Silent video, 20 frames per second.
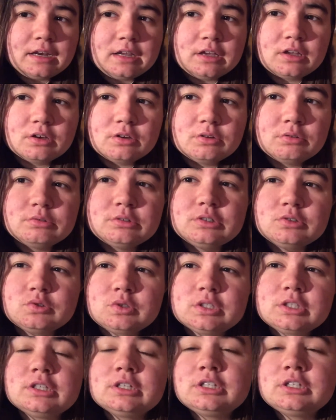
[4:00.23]
go to
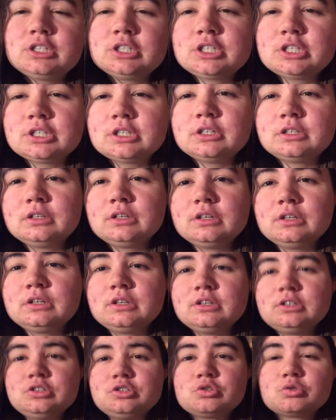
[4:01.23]
such
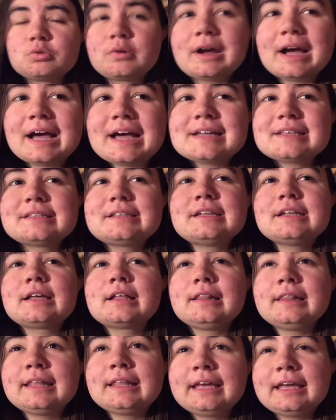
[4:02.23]
drastic
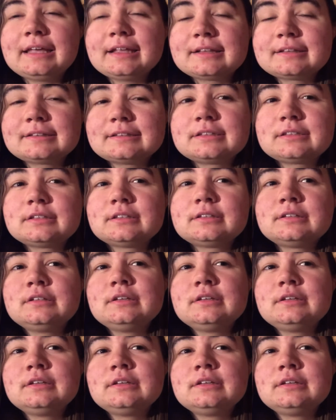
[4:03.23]
lengths